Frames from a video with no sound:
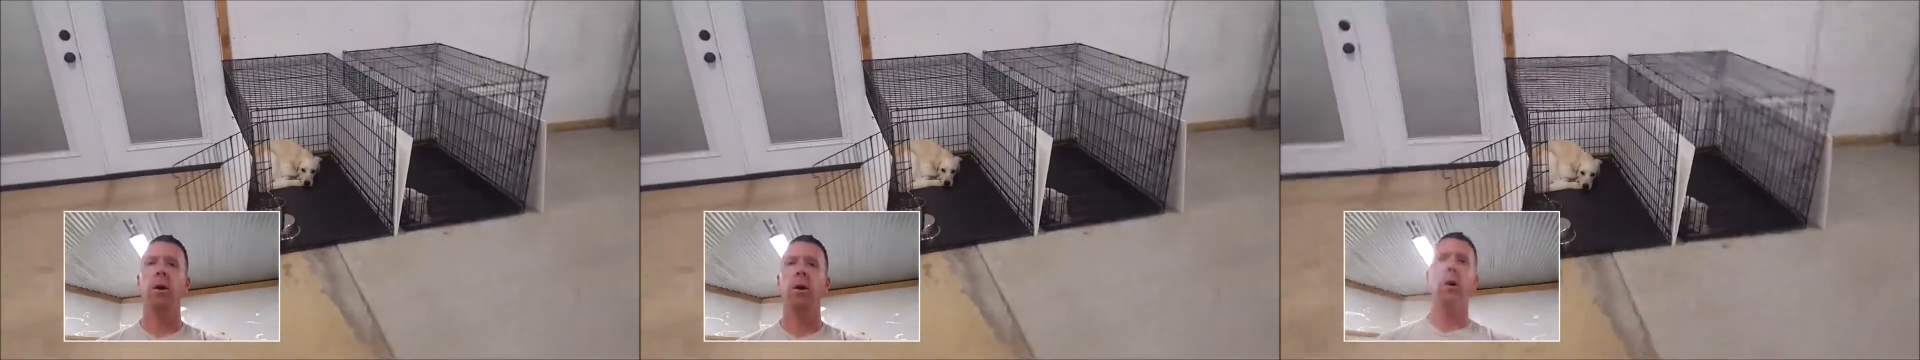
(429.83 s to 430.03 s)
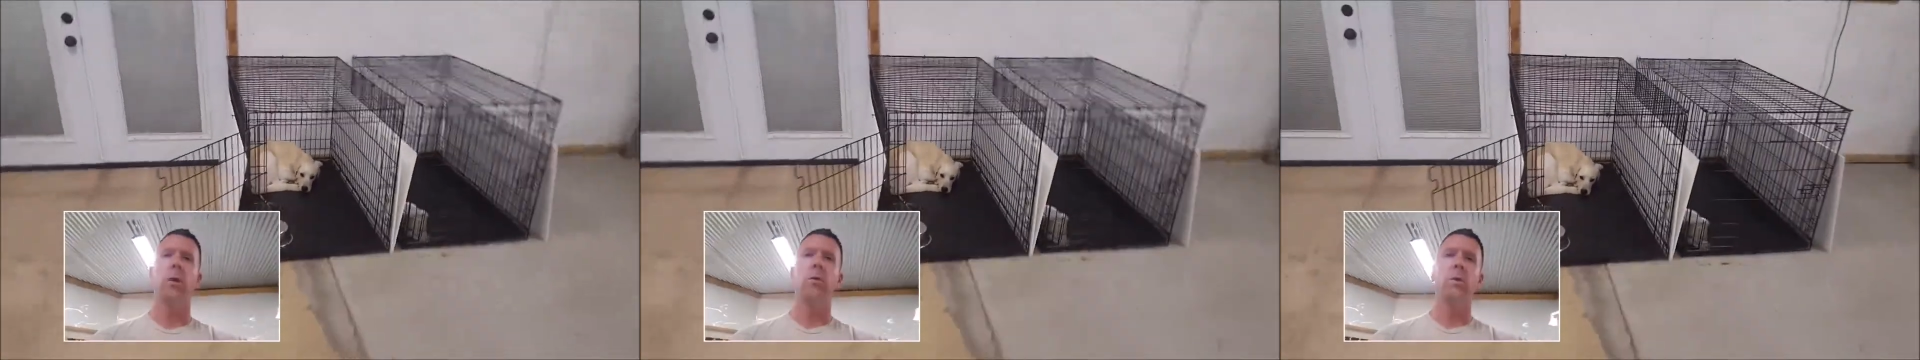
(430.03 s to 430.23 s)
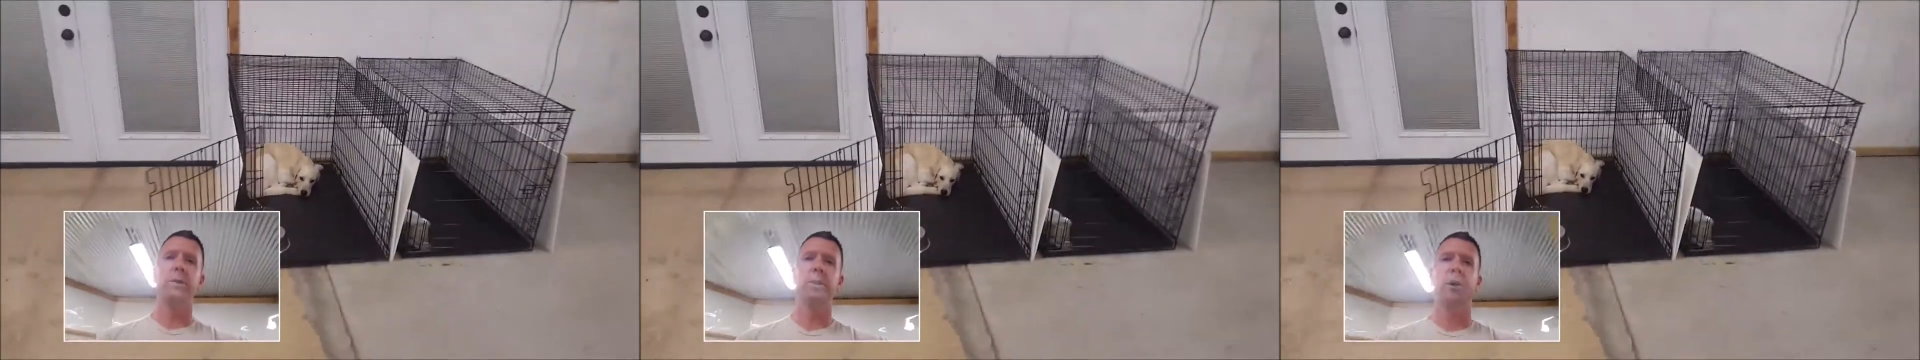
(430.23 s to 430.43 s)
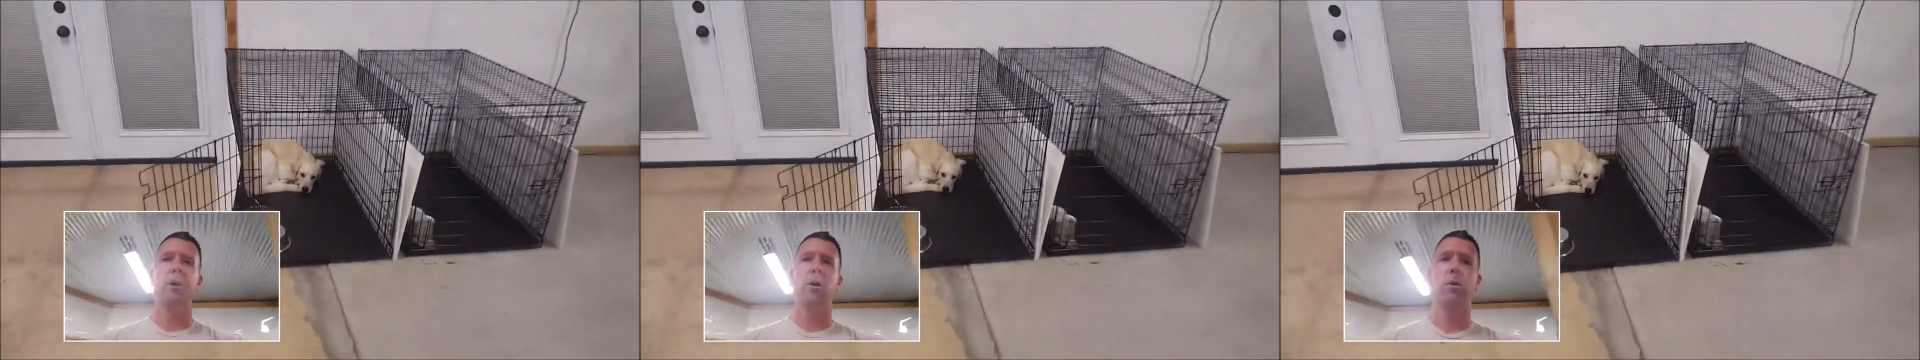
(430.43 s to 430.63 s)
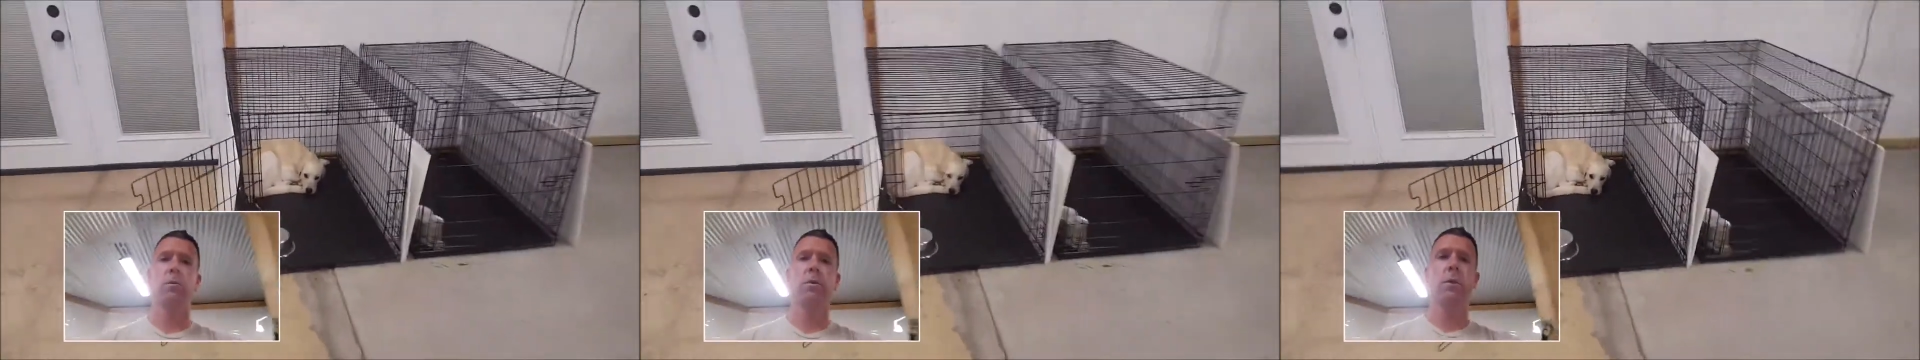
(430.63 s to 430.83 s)
all of which get
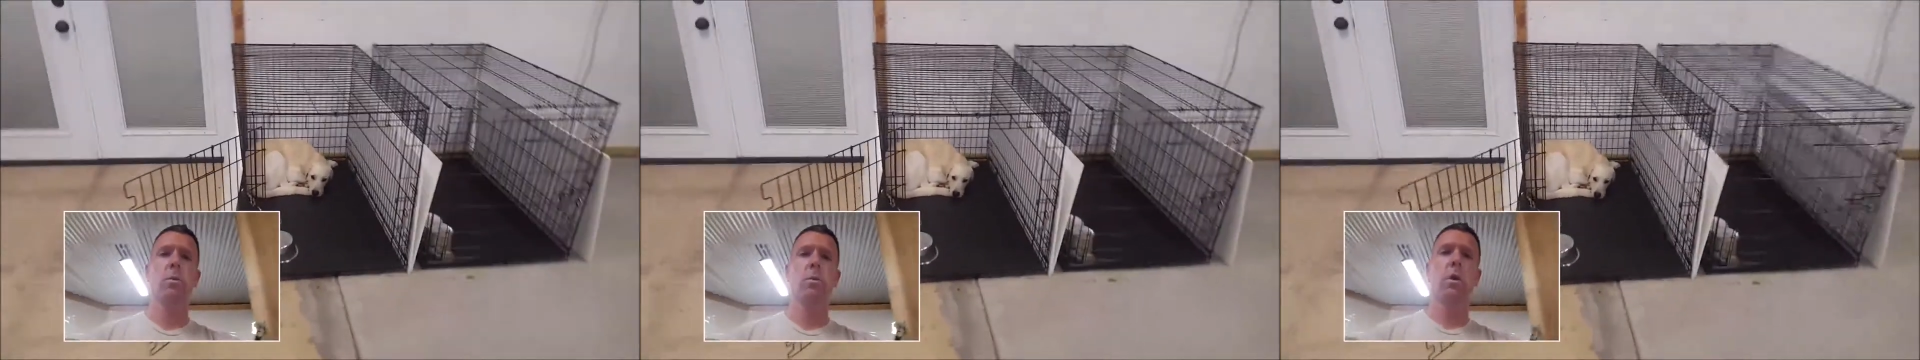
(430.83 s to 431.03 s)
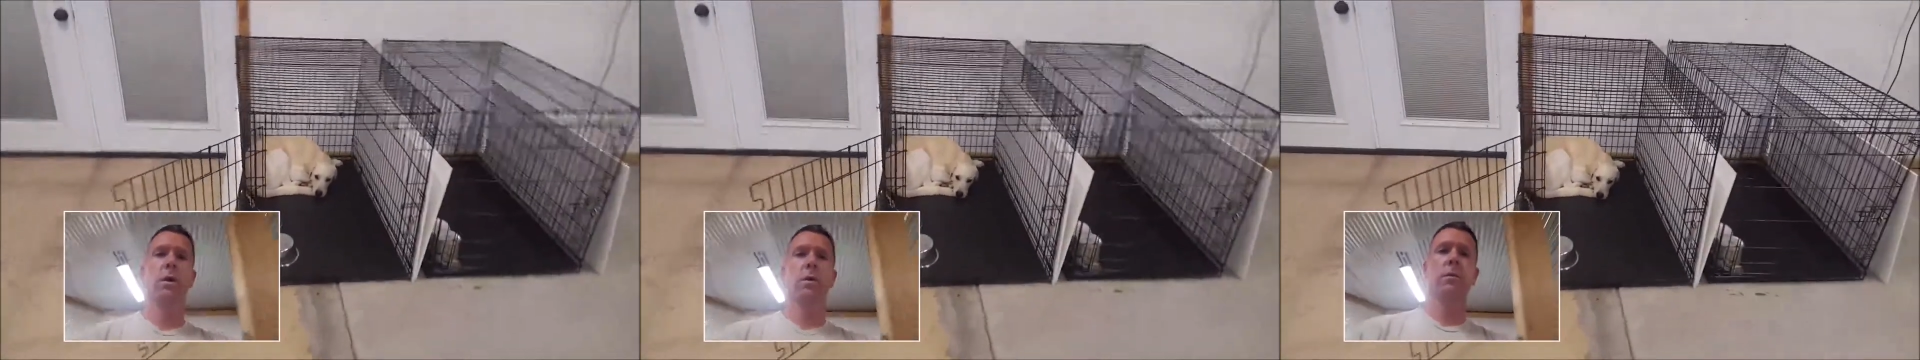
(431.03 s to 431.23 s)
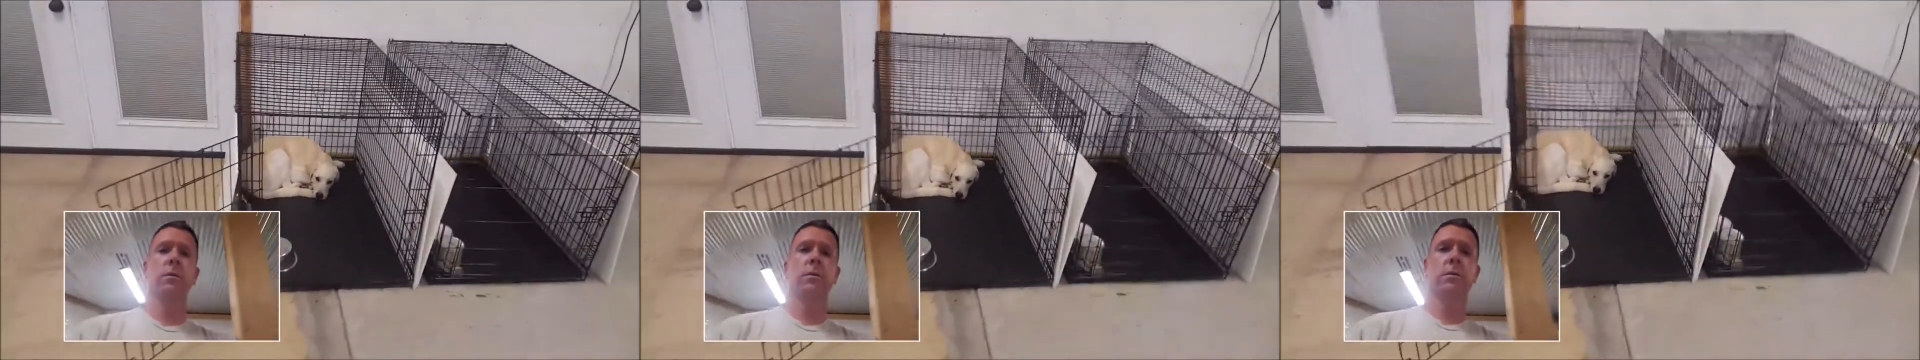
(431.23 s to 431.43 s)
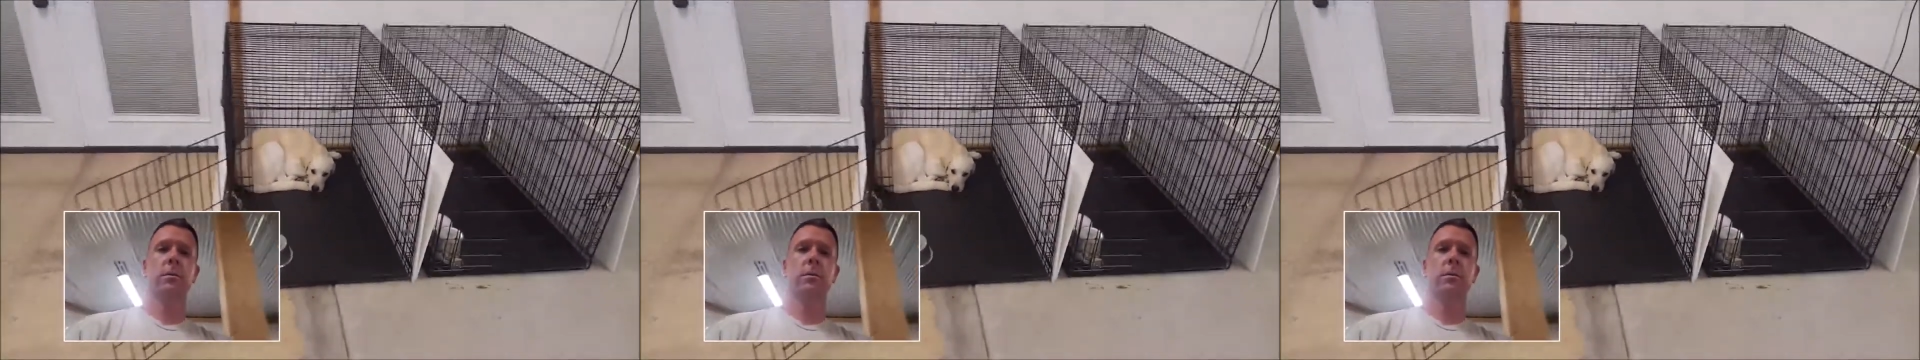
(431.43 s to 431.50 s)
along really well.